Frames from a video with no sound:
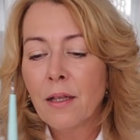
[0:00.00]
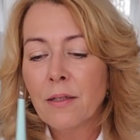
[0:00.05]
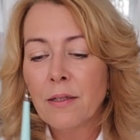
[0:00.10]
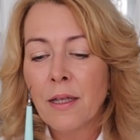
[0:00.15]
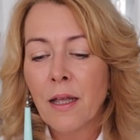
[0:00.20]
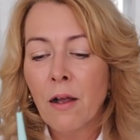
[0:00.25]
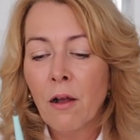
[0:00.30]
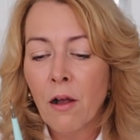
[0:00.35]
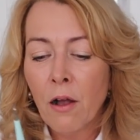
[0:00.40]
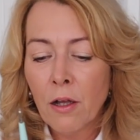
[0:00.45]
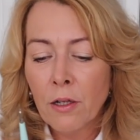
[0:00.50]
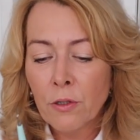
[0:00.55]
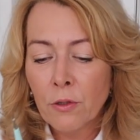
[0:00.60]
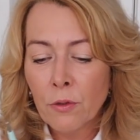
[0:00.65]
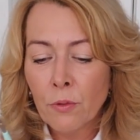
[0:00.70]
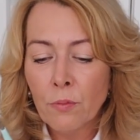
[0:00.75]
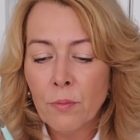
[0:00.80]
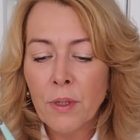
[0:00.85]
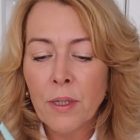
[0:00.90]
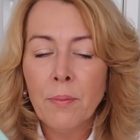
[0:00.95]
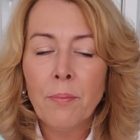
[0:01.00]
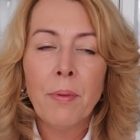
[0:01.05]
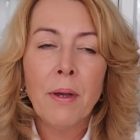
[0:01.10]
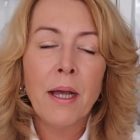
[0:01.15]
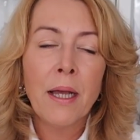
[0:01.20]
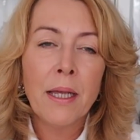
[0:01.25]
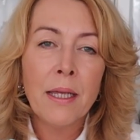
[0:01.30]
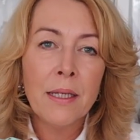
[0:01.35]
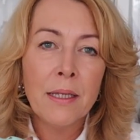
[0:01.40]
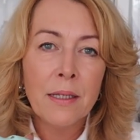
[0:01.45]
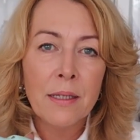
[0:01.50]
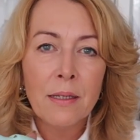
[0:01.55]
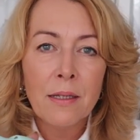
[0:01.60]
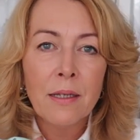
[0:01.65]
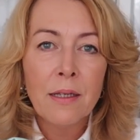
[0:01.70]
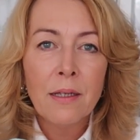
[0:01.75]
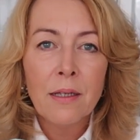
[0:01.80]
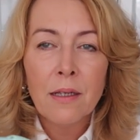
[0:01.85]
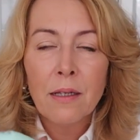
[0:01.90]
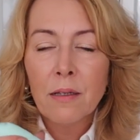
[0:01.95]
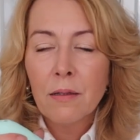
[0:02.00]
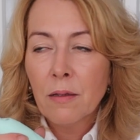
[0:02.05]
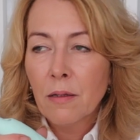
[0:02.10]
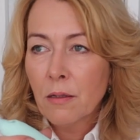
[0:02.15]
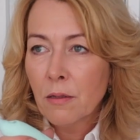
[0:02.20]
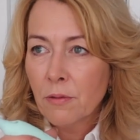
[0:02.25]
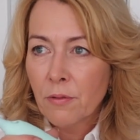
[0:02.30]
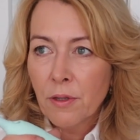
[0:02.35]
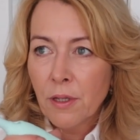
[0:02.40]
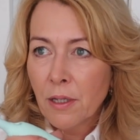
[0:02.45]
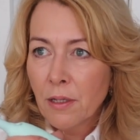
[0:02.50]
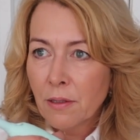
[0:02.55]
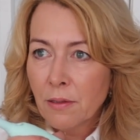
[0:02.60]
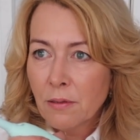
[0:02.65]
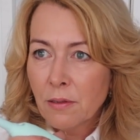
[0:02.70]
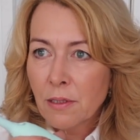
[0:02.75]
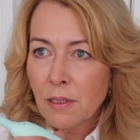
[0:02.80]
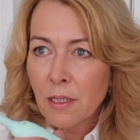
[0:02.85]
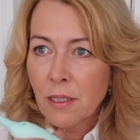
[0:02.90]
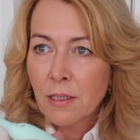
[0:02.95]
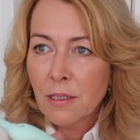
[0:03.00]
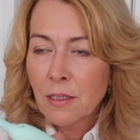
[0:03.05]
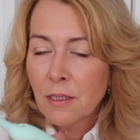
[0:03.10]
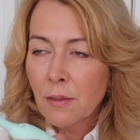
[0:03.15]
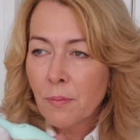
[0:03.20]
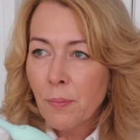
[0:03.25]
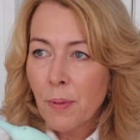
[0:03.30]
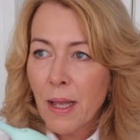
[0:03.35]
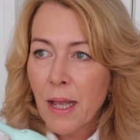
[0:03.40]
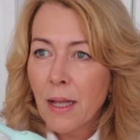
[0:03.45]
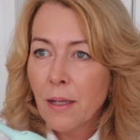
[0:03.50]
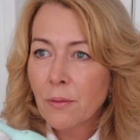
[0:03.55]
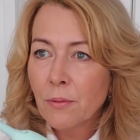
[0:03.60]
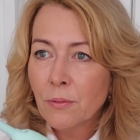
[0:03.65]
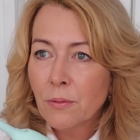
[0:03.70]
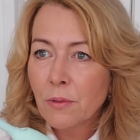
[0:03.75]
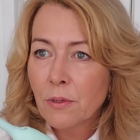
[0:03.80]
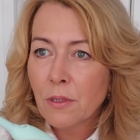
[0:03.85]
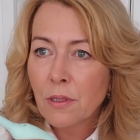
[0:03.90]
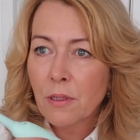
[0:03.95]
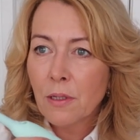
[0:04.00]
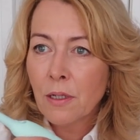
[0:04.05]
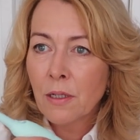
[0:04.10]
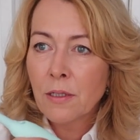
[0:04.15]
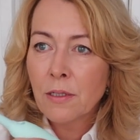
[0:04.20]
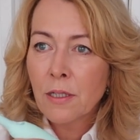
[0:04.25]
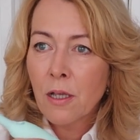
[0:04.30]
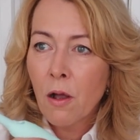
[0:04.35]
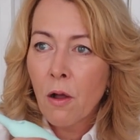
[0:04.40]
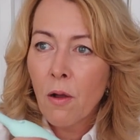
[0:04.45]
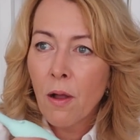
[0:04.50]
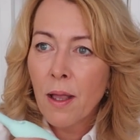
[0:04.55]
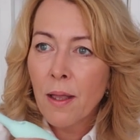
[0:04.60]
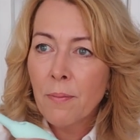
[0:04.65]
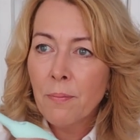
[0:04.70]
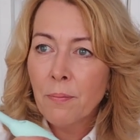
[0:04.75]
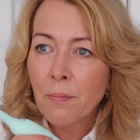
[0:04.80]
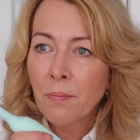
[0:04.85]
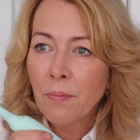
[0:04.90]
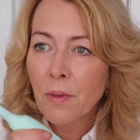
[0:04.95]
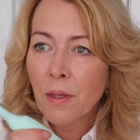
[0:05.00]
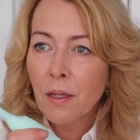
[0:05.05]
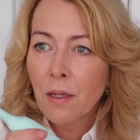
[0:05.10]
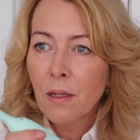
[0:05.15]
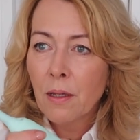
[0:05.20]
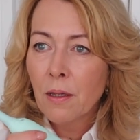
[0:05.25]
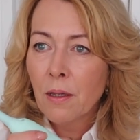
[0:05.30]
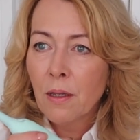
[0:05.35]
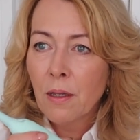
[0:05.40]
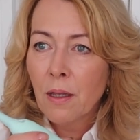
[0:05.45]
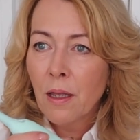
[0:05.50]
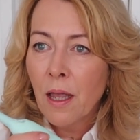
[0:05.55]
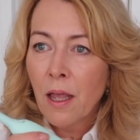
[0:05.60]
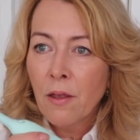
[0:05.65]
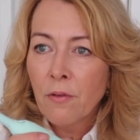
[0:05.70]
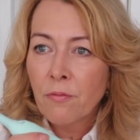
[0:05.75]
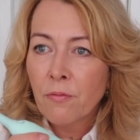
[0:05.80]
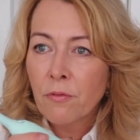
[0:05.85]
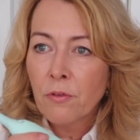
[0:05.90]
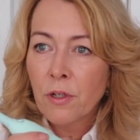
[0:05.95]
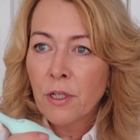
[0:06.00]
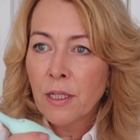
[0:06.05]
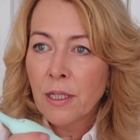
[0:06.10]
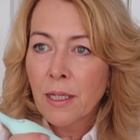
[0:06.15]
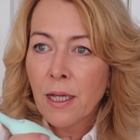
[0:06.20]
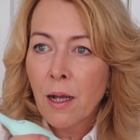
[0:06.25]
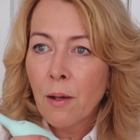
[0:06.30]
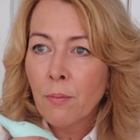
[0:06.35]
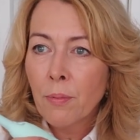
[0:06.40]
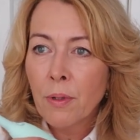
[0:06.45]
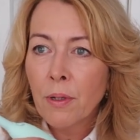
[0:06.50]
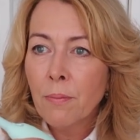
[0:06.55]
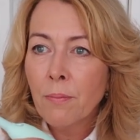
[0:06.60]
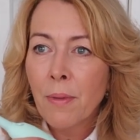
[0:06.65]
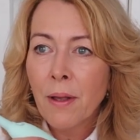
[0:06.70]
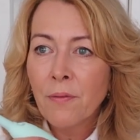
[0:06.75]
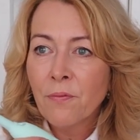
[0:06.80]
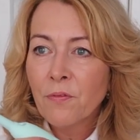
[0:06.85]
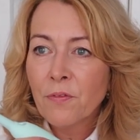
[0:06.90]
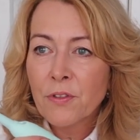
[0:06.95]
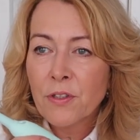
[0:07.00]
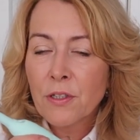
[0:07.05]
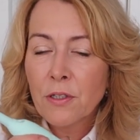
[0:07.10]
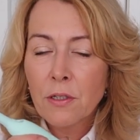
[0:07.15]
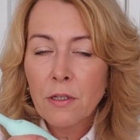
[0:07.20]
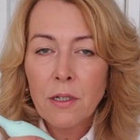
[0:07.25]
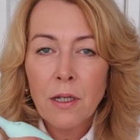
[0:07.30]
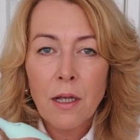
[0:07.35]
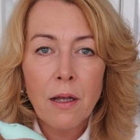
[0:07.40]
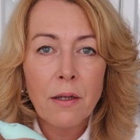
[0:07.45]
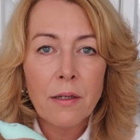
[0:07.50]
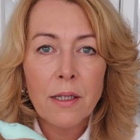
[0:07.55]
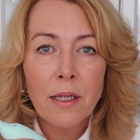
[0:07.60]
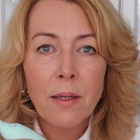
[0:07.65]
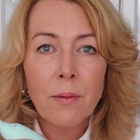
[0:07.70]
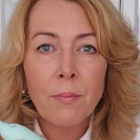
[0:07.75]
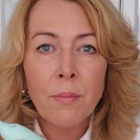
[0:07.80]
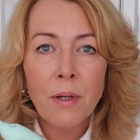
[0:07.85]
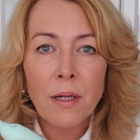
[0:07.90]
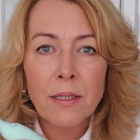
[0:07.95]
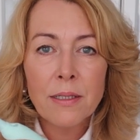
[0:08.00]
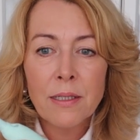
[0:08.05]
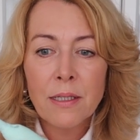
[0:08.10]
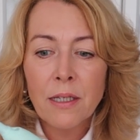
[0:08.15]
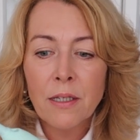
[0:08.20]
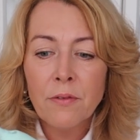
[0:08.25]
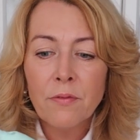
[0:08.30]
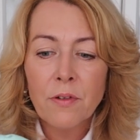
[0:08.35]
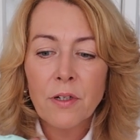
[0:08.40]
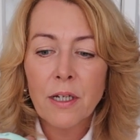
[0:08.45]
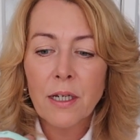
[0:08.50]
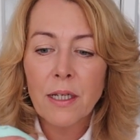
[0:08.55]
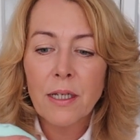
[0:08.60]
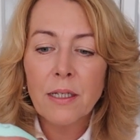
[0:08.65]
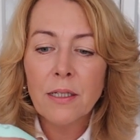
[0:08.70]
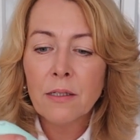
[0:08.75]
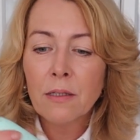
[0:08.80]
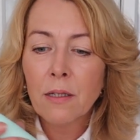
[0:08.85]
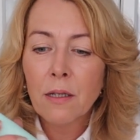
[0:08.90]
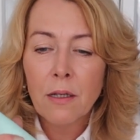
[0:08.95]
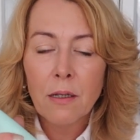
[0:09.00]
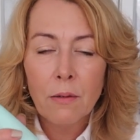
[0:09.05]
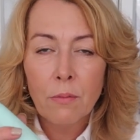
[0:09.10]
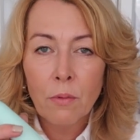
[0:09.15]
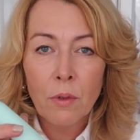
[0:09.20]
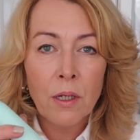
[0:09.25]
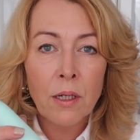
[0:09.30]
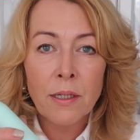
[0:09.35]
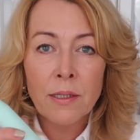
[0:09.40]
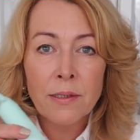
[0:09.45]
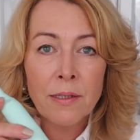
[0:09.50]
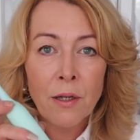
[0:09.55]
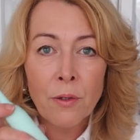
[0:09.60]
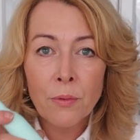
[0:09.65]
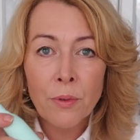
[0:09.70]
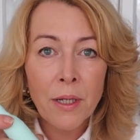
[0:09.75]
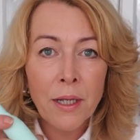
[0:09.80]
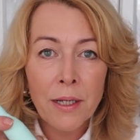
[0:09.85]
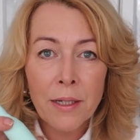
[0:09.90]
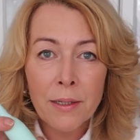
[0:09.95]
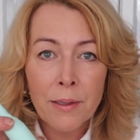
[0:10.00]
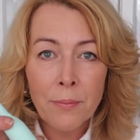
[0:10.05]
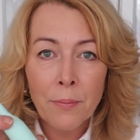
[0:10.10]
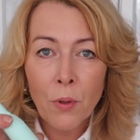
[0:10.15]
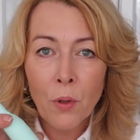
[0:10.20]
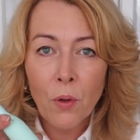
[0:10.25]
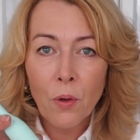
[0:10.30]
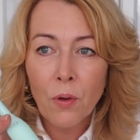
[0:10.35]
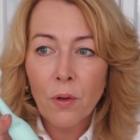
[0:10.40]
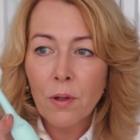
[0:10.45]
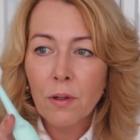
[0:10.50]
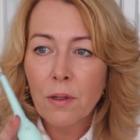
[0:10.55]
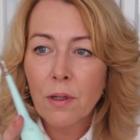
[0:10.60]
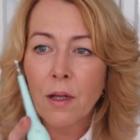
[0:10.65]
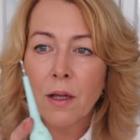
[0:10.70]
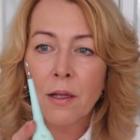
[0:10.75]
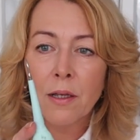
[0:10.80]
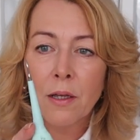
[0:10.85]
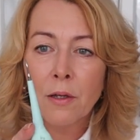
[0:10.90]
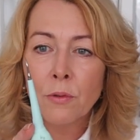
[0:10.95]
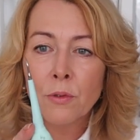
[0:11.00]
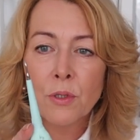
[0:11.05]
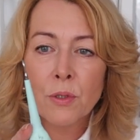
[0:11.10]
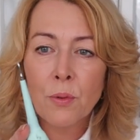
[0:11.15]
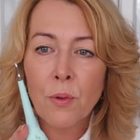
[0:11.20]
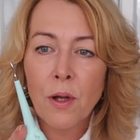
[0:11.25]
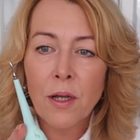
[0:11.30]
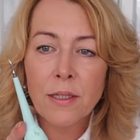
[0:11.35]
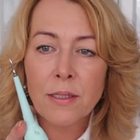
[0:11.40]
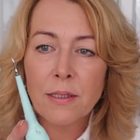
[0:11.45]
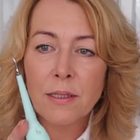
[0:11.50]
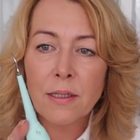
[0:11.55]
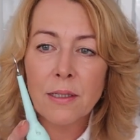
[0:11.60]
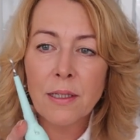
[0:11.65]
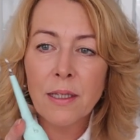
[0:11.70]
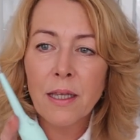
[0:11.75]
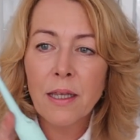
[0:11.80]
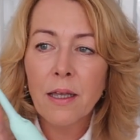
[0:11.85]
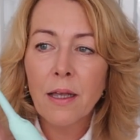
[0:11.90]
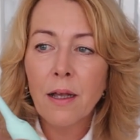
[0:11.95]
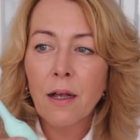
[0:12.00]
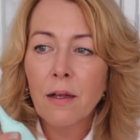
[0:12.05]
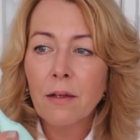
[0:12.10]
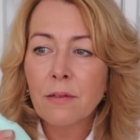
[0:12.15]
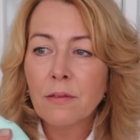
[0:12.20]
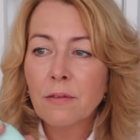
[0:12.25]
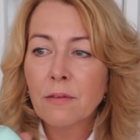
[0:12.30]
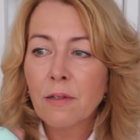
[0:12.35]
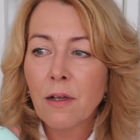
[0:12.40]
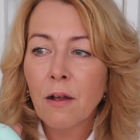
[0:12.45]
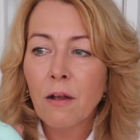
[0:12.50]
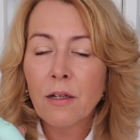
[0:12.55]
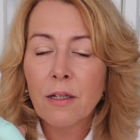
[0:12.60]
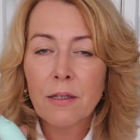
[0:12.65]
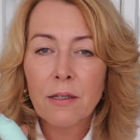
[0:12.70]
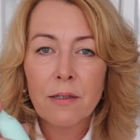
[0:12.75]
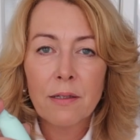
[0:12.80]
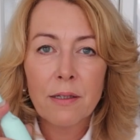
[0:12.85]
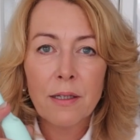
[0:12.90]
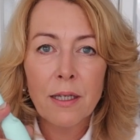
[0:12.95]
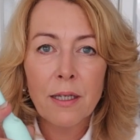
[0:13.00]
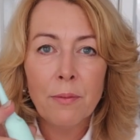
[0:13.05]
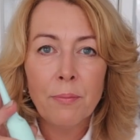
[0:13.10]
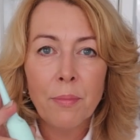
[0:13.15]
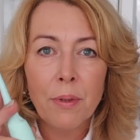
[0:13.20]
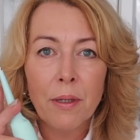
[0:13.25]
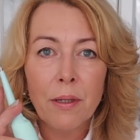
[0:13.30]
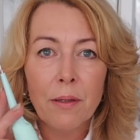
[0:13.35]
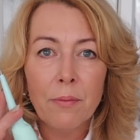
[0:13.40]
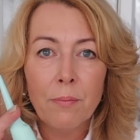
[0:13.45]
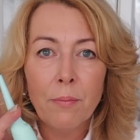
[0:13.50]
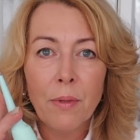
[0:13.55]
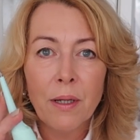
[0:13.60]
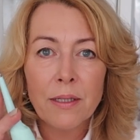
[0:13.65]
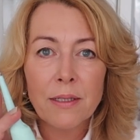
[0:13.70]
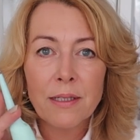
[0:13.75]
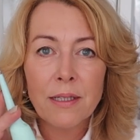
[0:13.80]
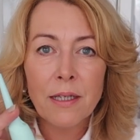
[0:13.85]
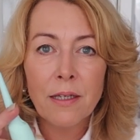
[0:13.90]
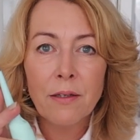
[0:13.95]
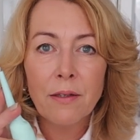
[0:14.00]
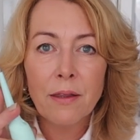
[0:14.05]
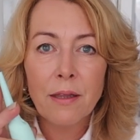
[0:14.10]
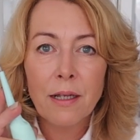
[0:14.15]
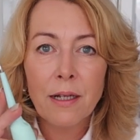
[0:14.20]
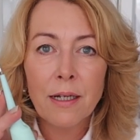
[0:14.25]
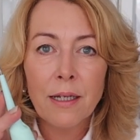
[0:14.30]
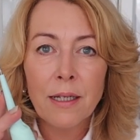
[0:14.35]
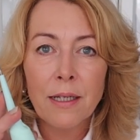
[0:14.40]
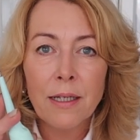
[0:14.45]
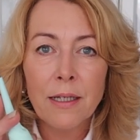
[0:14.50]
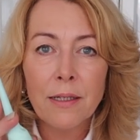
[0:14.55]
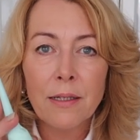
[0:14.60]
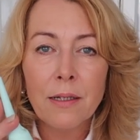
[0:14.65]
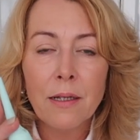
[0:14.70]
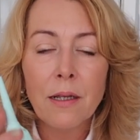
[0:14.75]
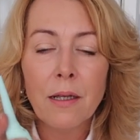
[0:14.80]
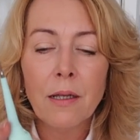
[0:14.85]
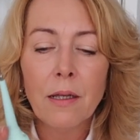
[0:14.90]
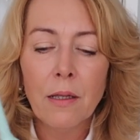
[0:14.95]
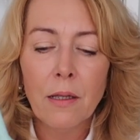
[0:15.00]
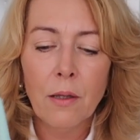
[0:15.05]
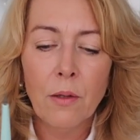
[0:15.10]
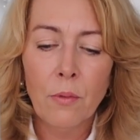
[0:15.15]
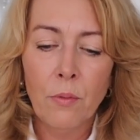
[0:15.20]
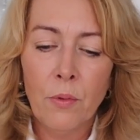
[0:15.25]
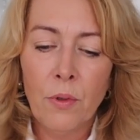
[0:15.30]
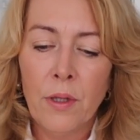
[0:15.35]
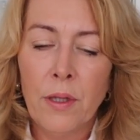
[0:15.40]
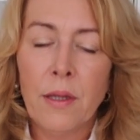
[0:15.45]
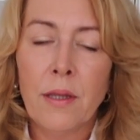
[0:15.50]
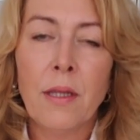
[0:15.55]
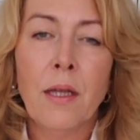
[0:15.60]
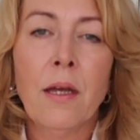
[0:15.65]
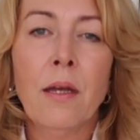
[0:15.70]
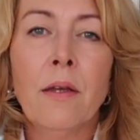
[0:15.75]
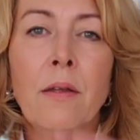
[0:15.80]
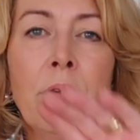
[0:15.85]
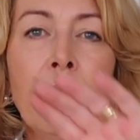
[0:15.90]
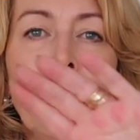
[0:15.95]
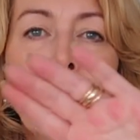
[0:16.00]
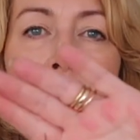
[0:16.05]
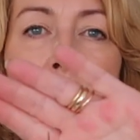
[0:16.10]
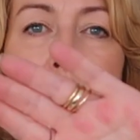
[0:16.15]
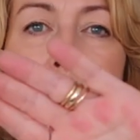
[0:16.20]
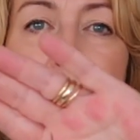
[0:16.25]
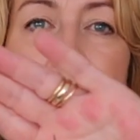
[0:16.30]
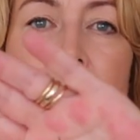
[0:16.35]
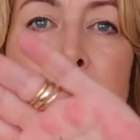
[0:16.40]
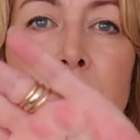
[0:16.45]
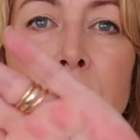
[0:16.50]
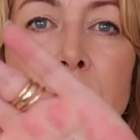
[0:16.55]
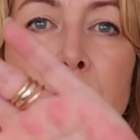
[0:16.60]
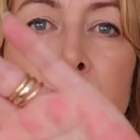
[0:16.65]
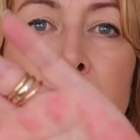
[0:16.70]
Now, I normally pay, I think, £60 a time every couple of months to and get my teeth clean. Well, I don't anymore. I go twice a year and I keep my teeth clean with this